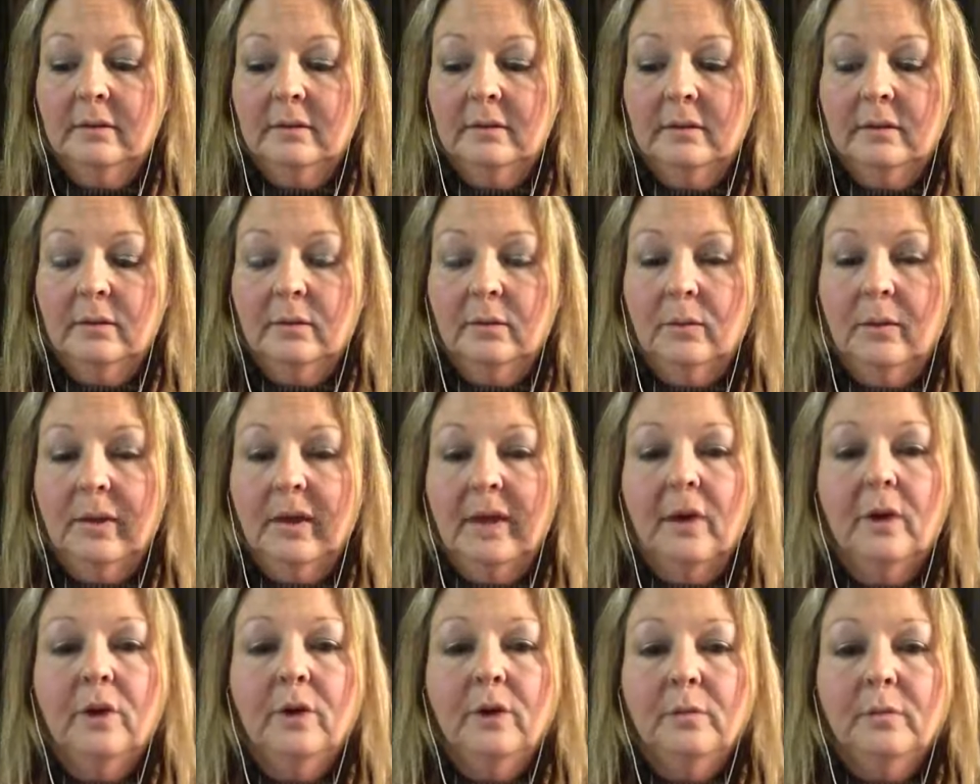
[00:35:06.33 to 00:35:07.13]
We
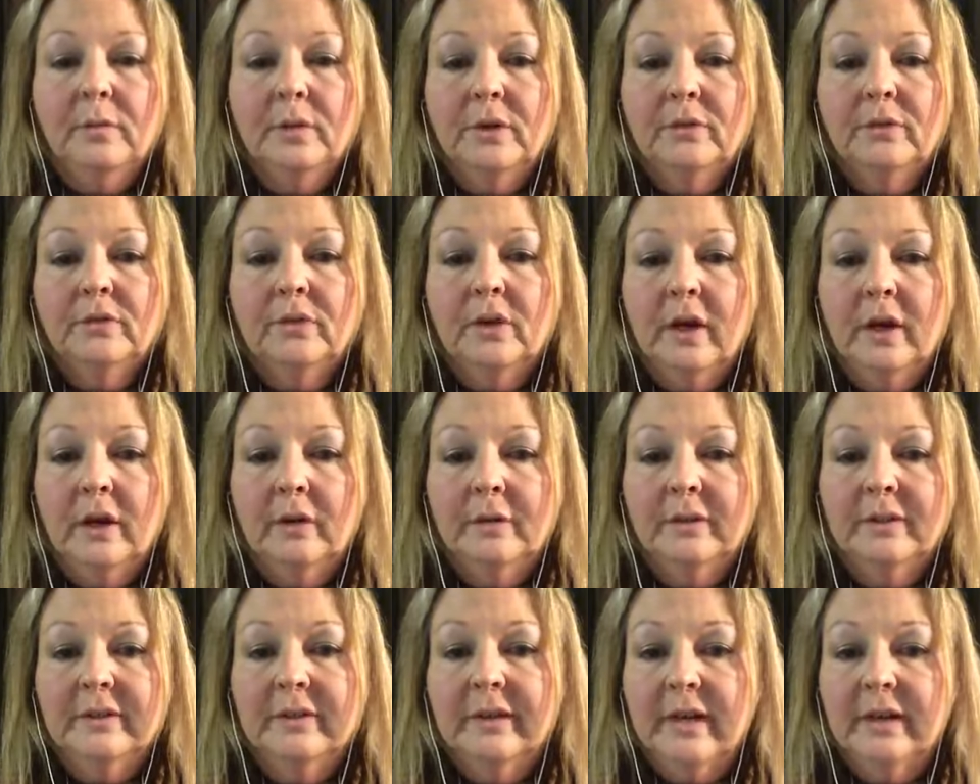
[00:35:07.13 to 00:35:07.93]
almost
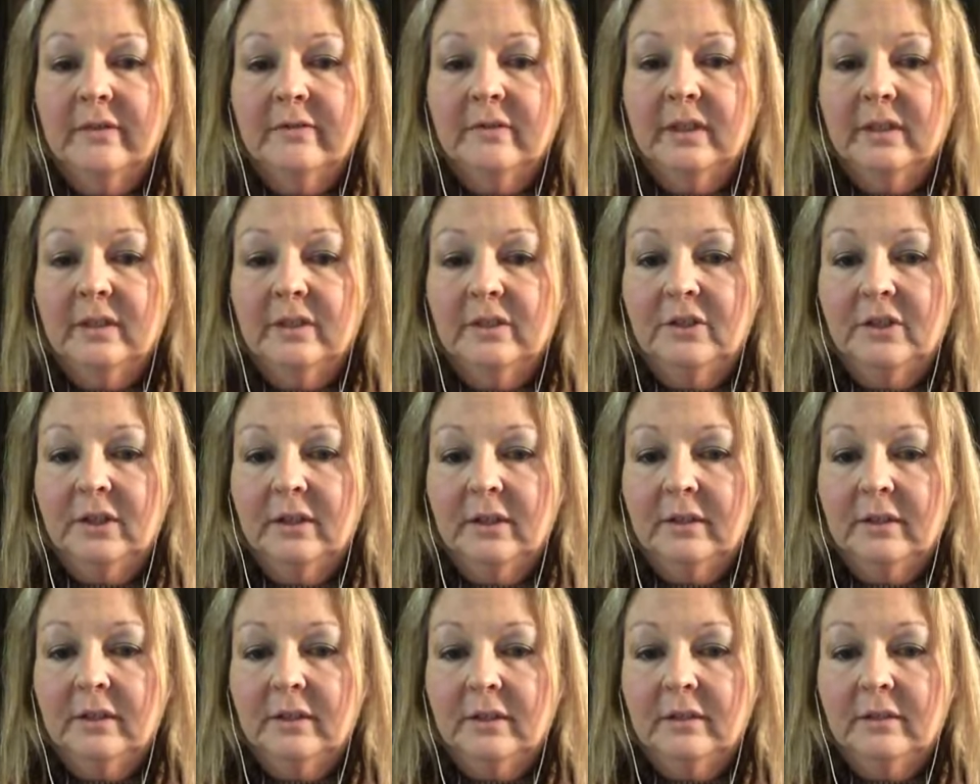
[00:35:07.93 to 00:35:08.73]
always have an
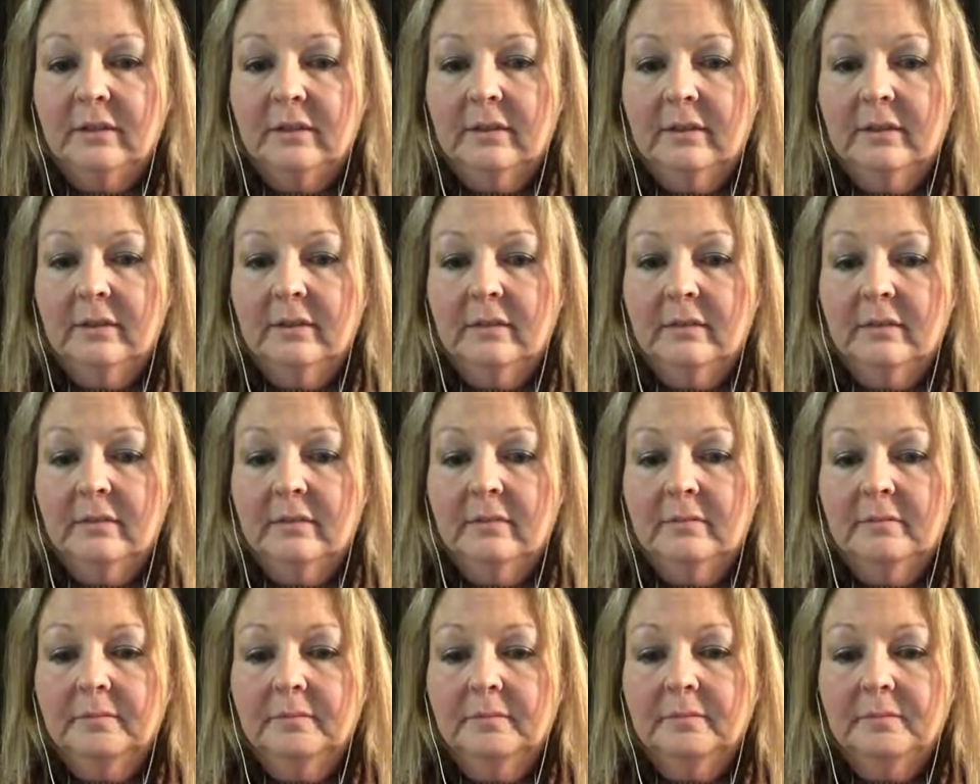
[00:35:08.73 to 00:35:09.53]
agenda.
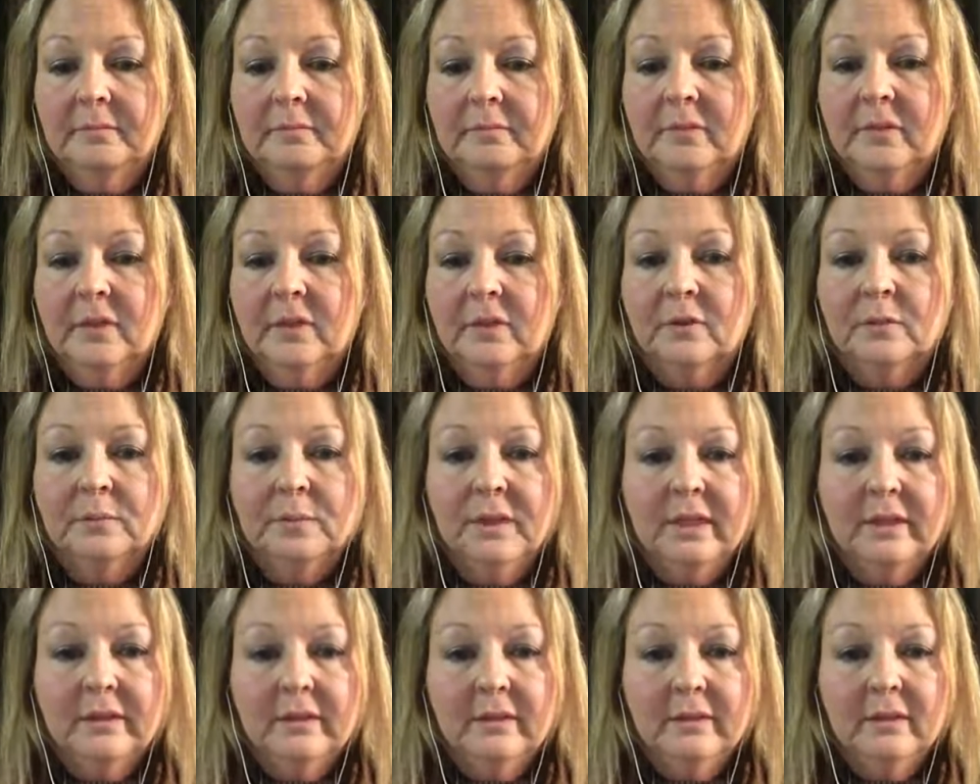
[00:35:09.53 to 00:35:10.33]
To spread
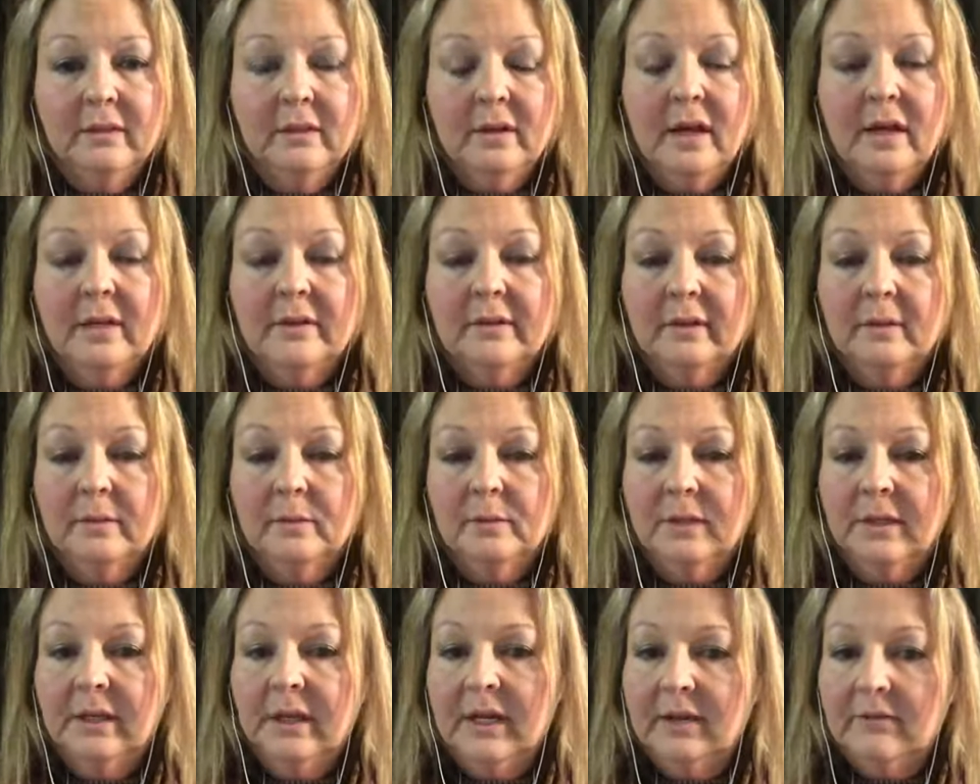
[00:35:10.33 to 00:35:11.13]
this gossip, we
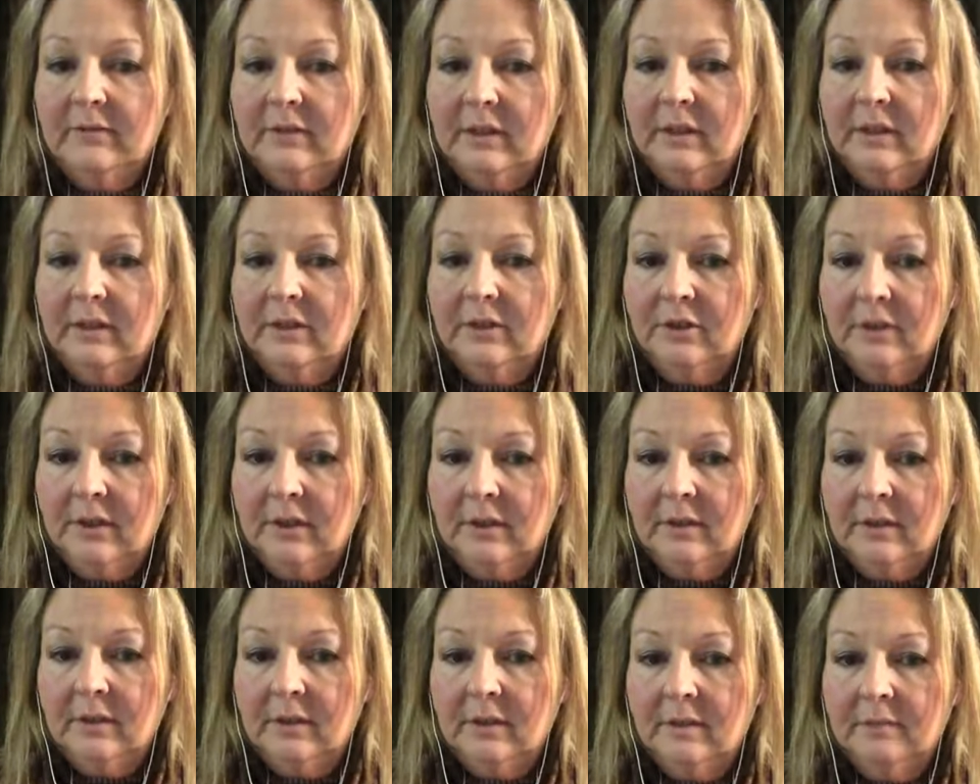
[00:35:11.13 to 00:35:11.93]
have an
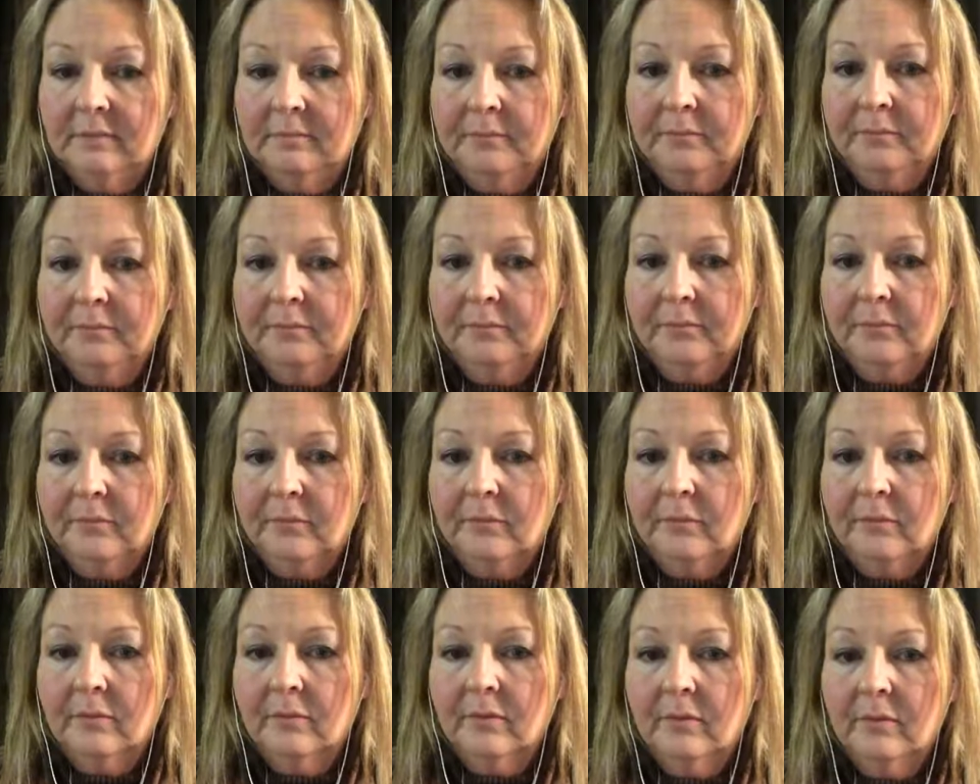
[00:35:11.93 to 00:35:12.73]
agenda.
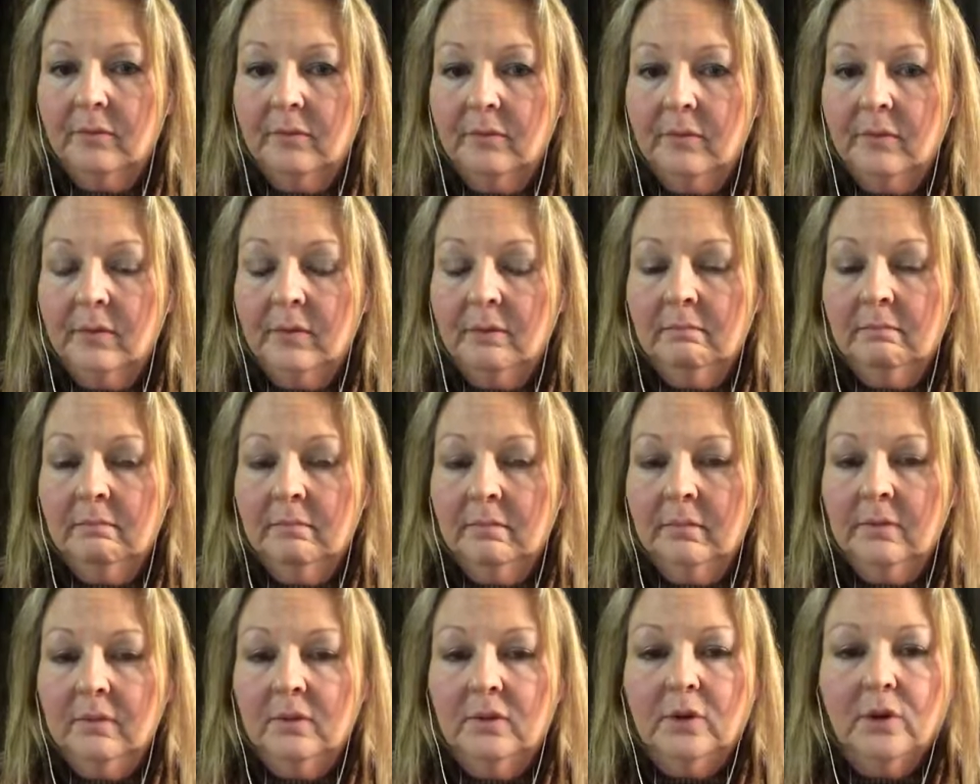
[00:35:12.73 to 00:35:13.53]

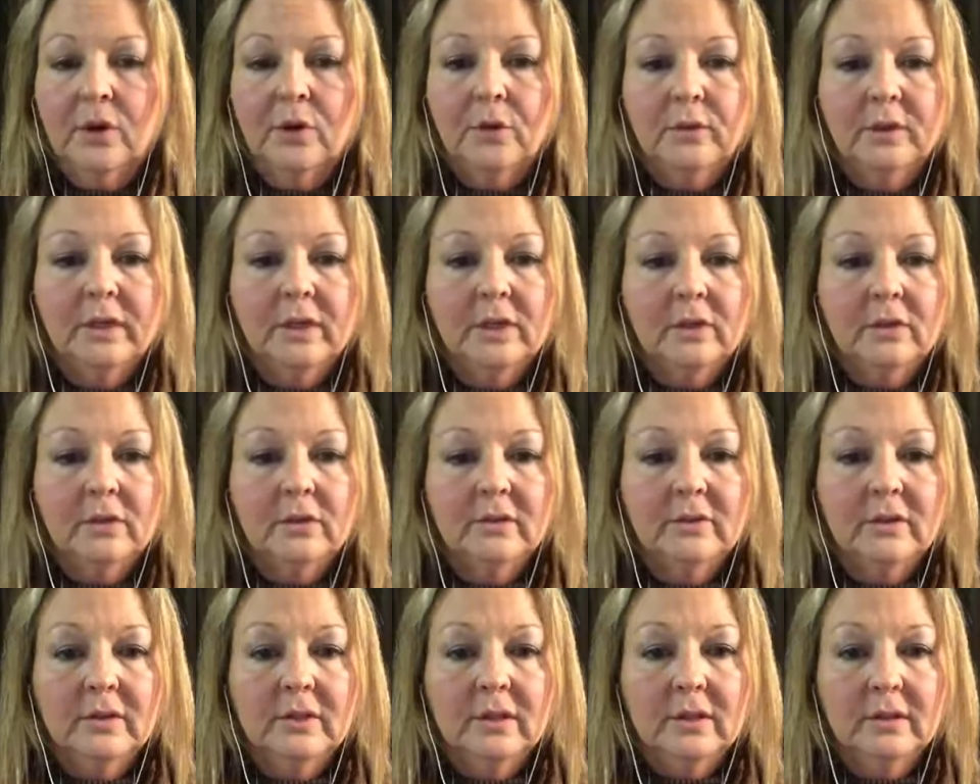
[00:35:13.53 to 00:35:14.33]
Know what yours
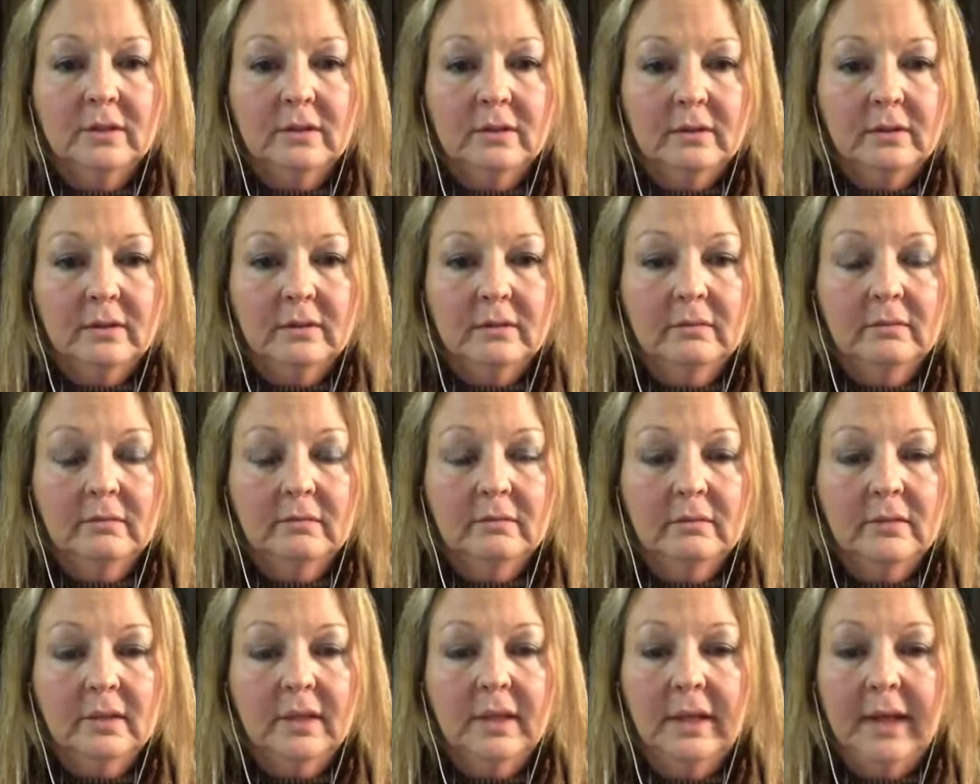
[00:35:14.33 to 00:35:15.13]
is.
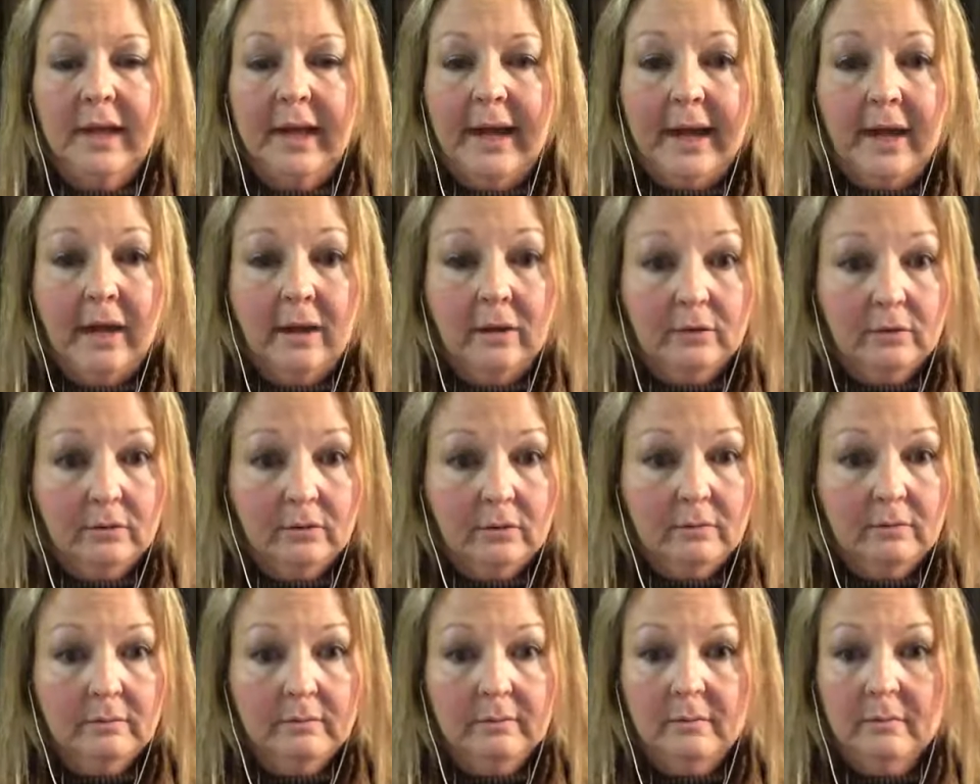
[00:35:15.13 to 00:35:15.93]
Get out,
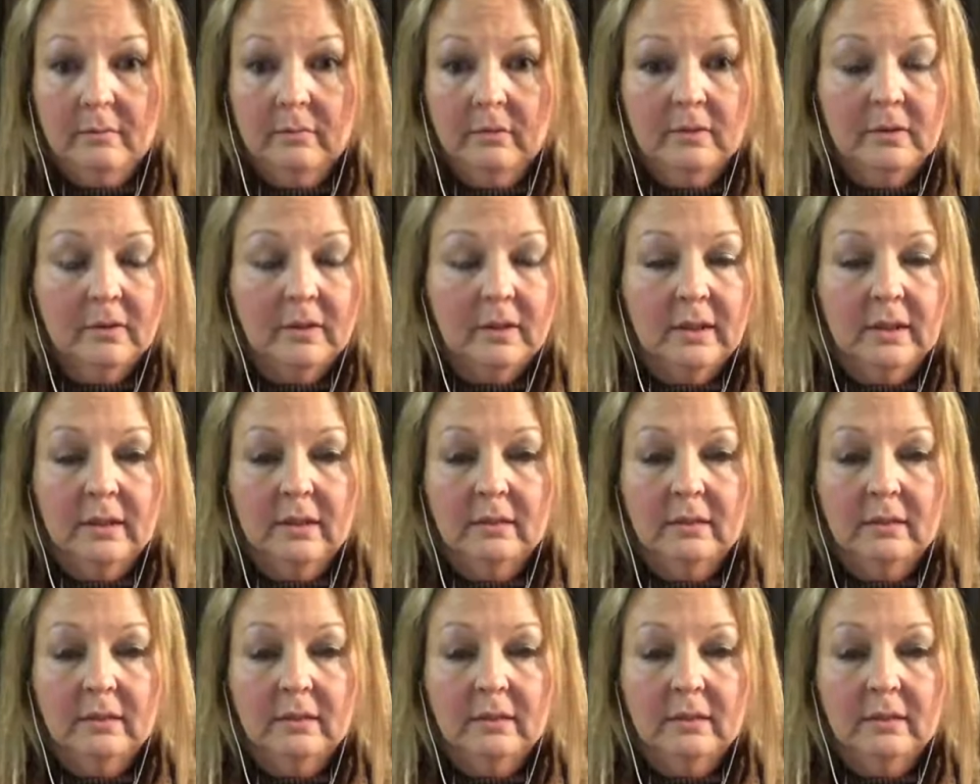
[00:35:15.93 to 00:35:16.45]
right?